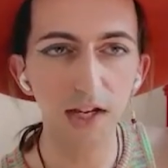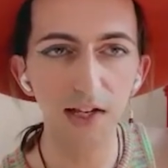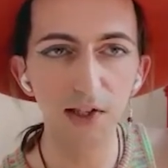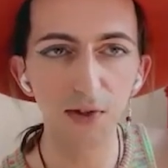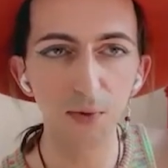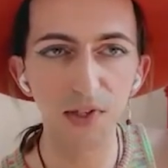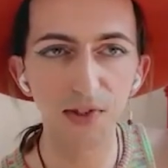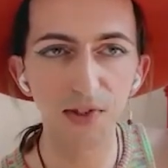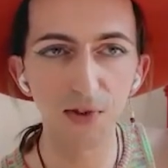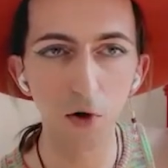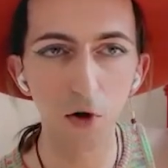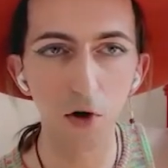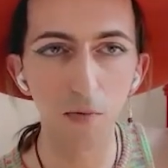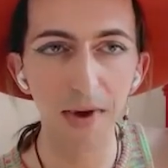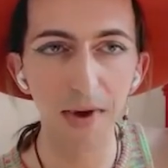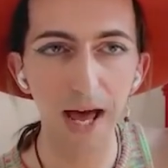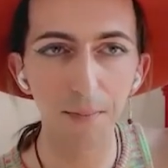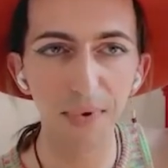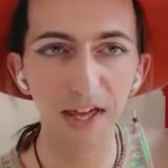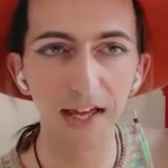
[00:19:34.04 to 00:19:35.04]
is we store a
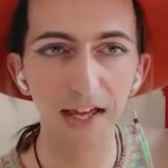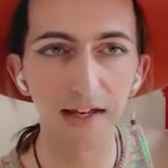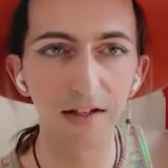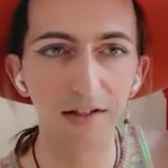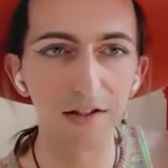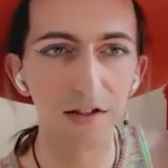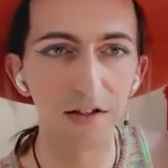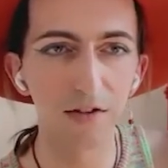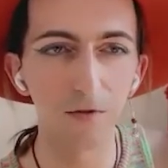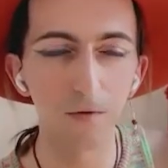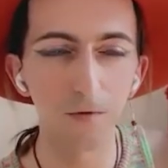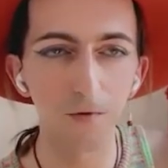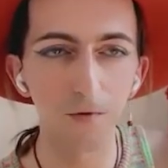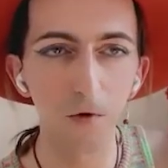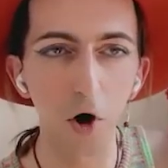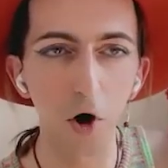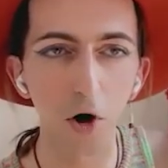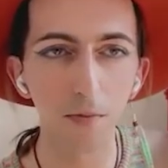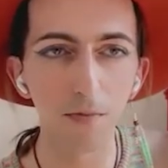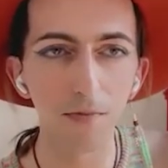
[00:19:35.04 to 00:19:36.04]
mapping
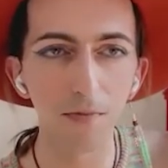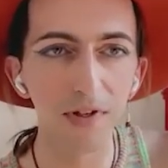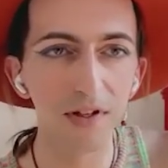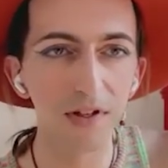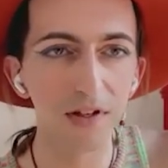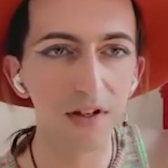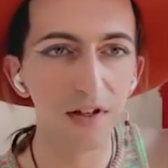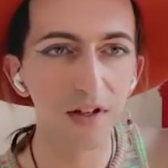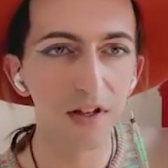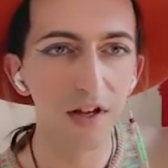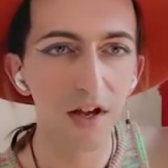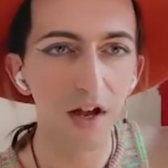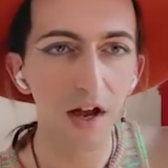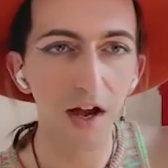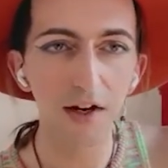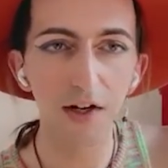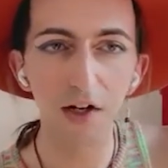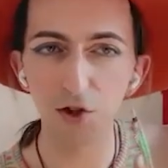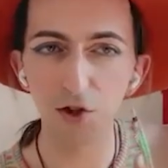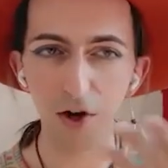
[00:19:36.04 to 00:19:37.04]
from
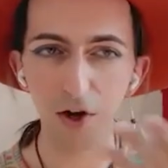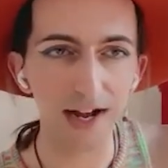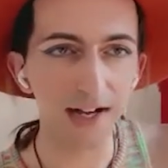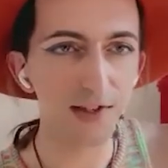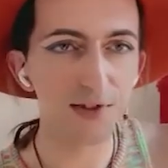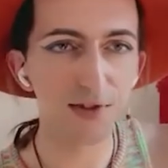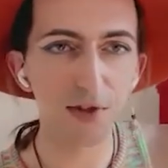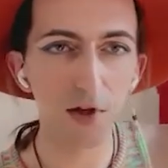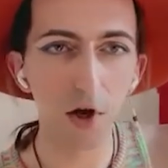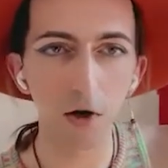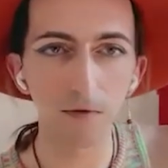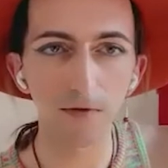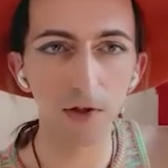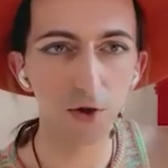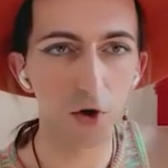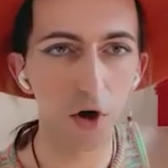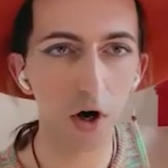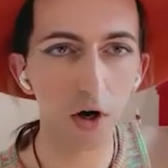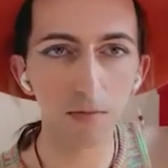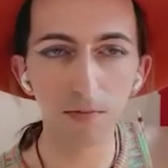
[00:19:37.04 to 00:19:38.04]
an address of a
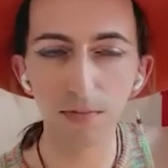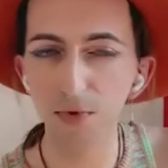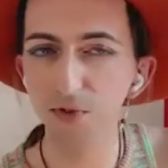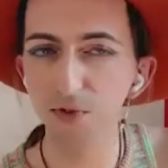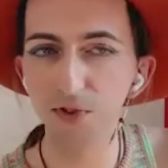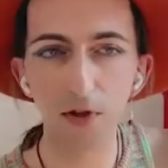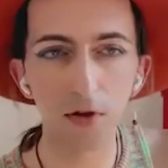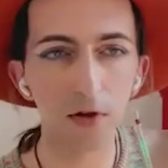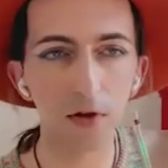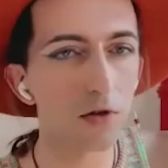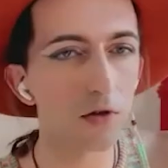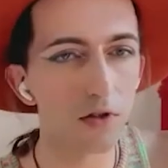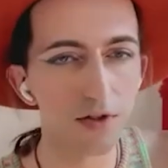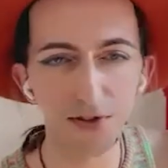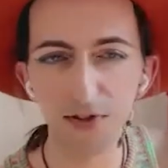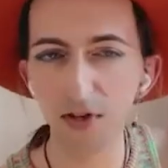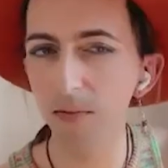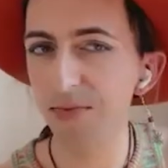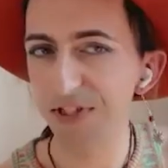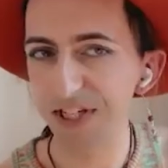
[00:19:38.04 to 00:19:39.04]
drop to
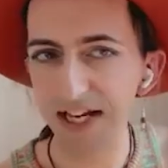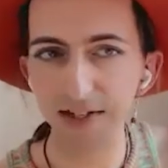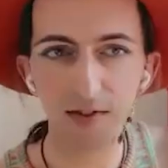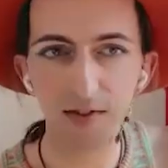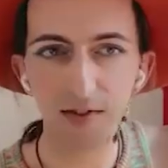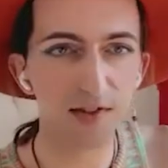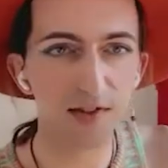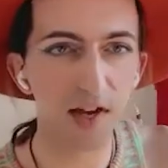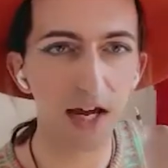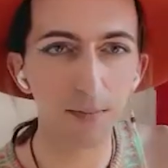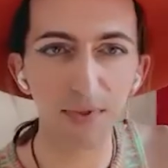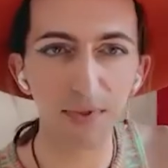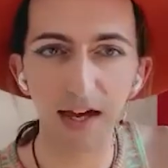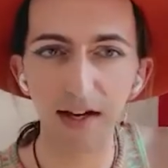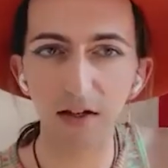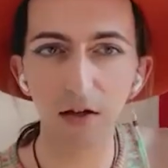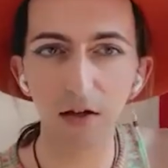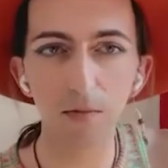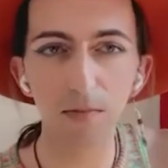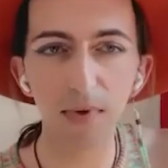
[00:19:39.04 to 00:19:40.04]
some data type.
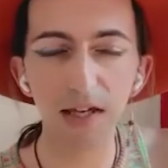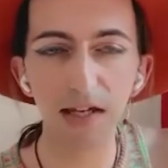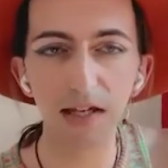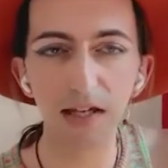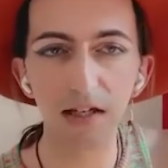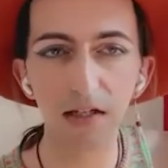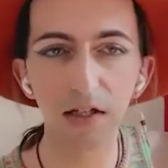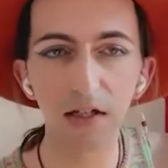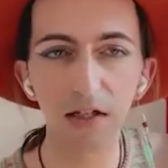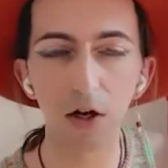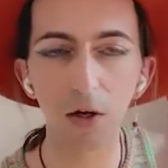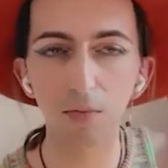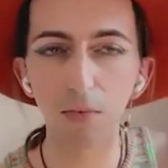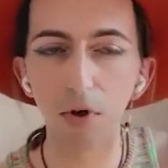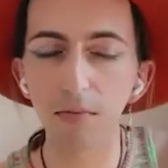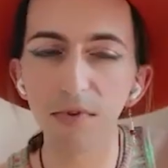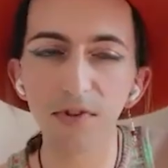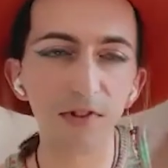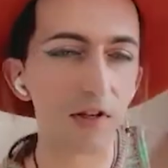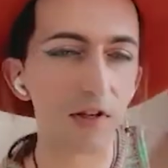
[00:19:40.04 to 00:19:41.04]
That could be, a
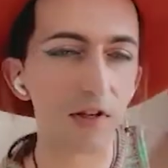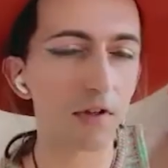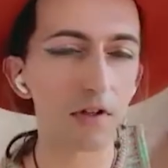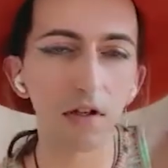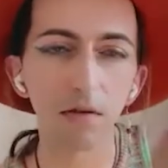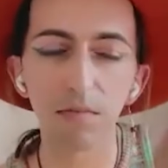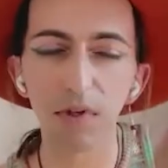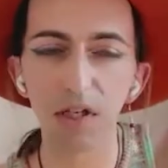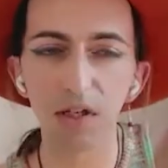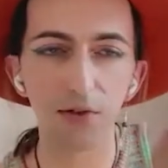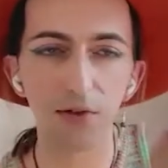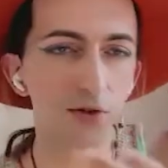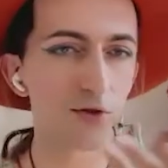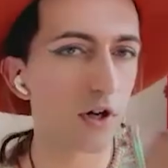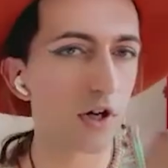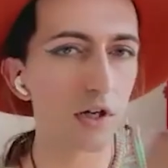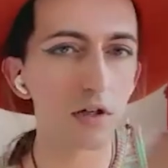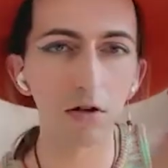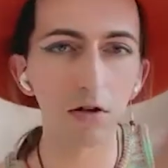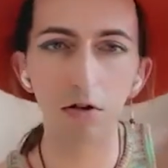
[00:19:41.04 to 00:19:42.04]
primitive, it could be a
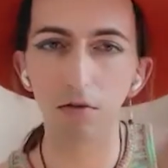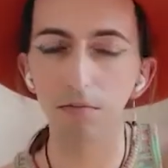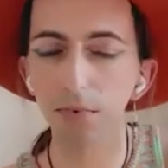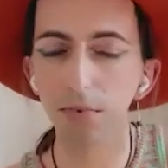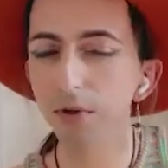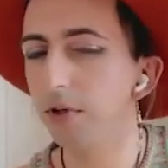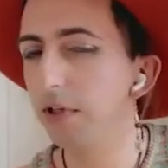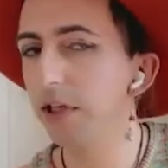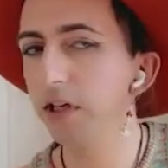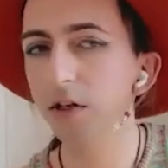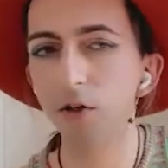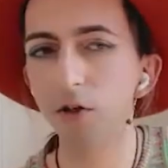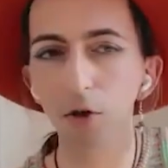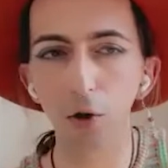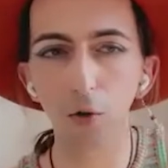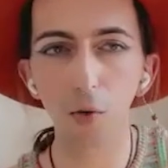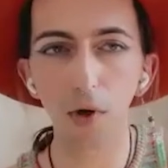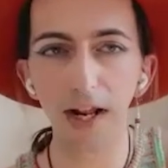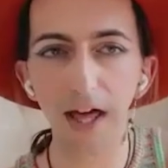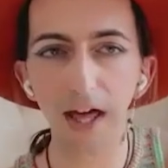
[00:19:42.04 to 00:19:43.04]
string or a Boolean
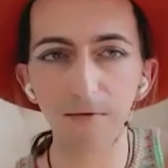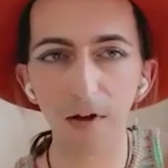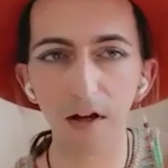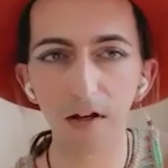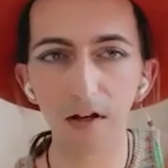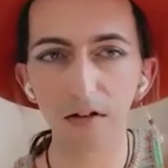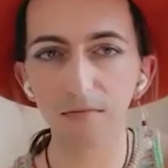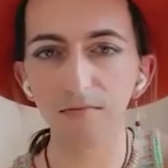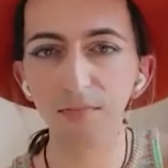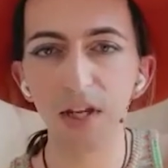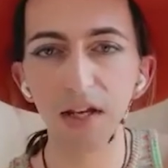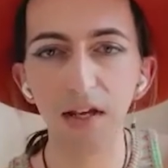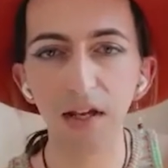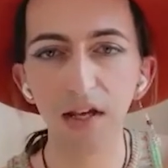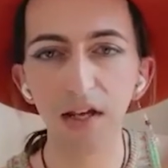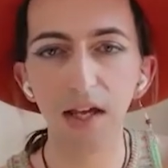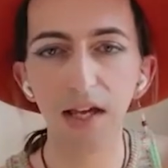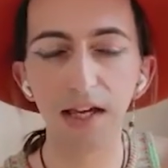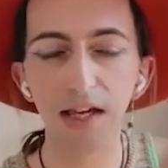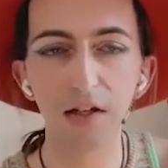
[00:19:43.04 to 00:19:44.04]
or whatever.
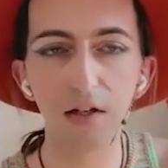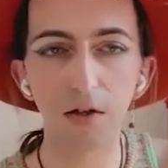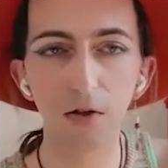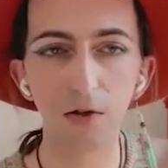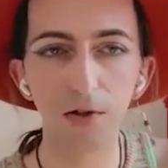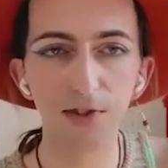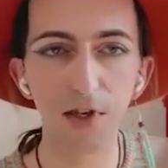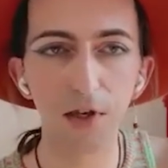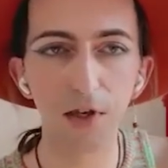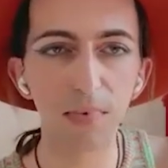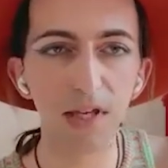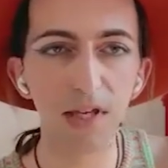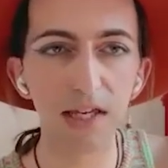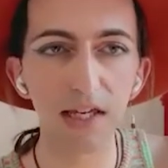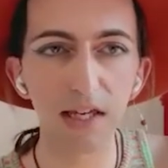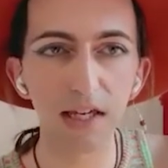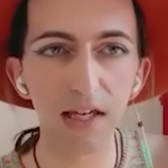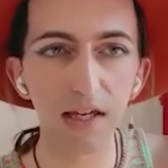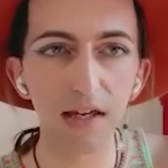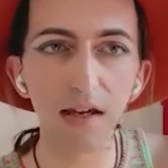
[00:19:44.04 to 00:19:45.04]
It could also
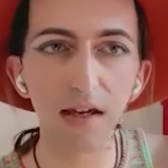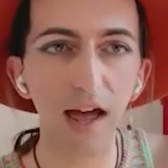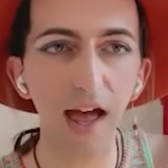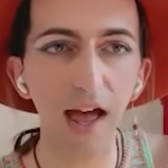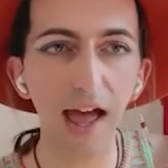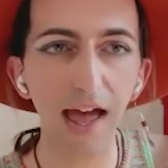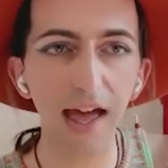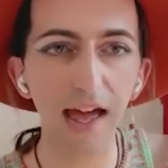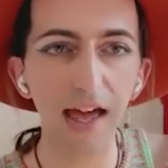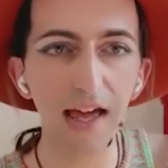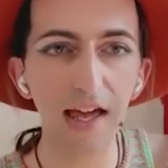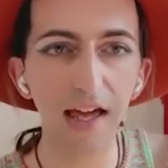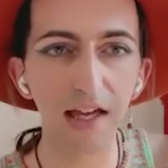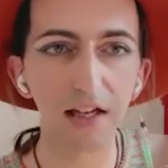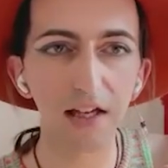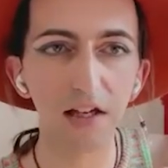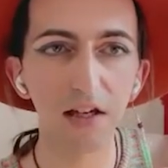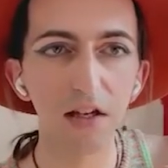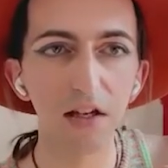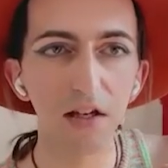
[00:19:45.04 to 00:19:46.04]
be
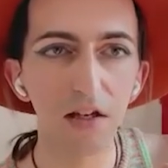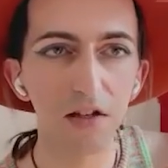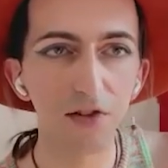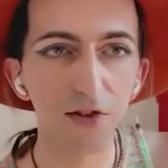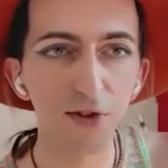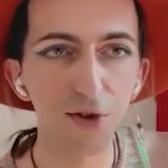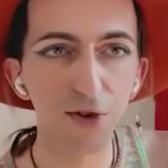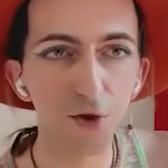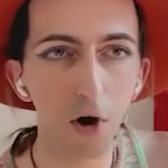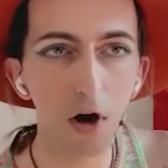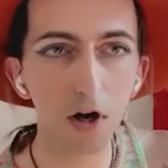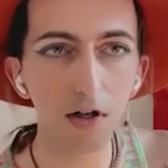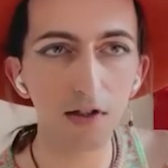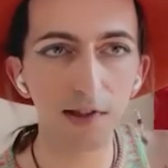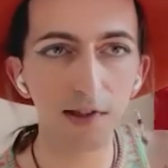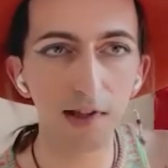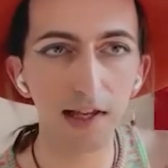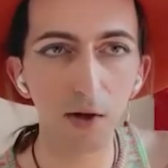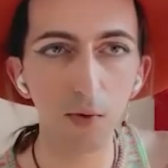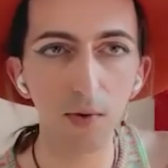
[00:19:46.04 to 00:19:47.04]
a
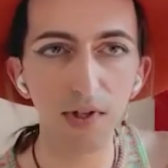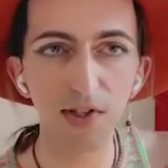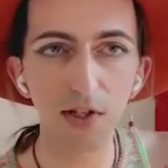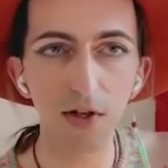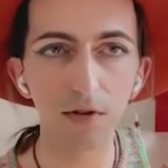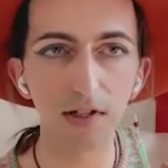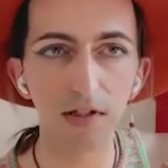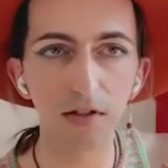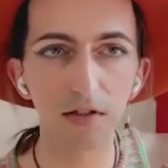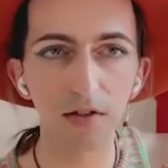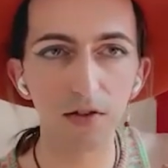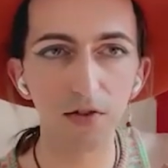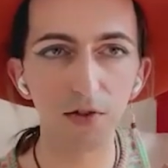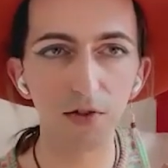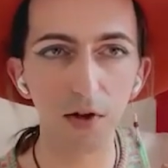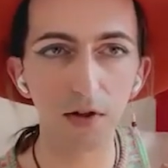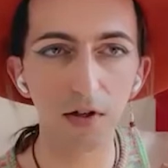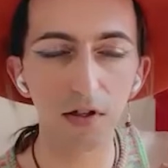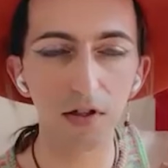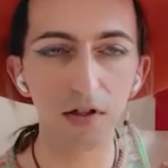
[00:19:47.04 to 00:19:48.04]
struct like we do in
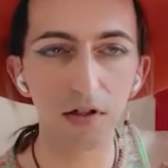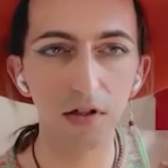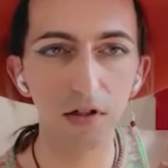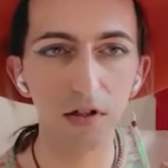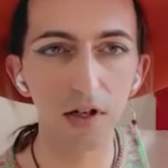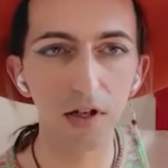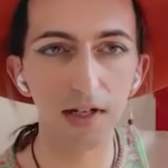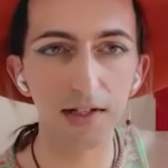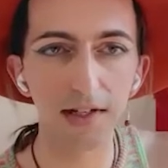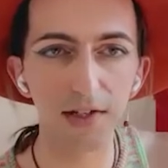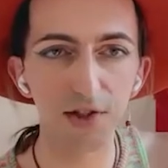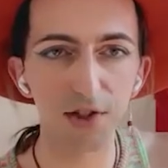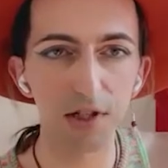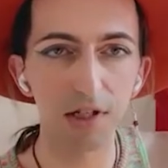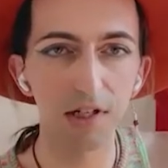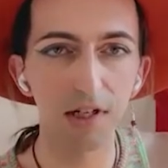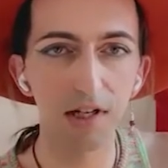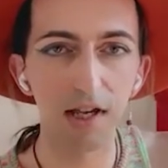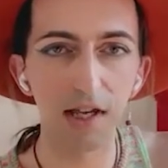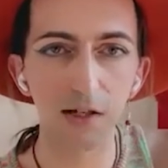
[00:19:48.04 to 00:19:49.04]
token
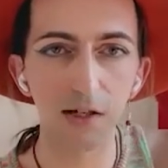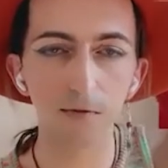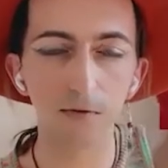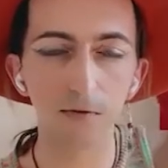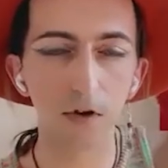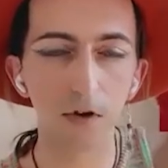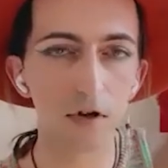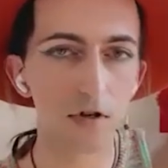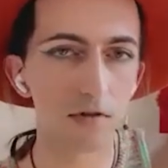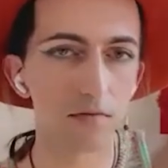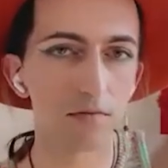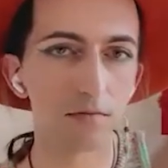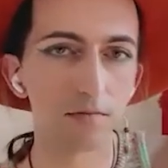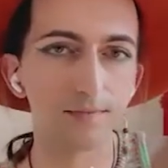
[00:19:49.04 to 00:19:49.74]
edition info.